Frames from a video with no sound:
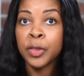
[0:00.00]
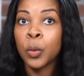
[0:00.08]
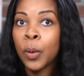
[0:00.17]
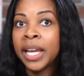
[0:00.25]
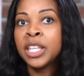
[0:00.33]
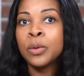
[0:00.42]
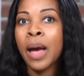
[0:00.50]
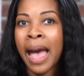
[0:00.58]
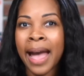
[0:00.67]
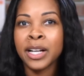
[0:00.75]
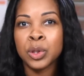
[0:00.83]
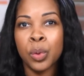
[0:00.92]
The way you
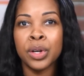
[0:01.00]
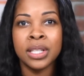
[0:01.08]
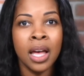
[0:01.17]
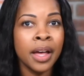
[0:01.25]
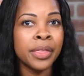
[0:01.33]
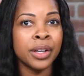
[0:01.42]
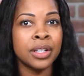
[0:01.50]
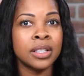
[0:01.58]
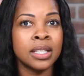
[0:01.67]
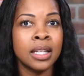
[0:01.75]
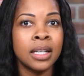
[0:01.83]
act towards others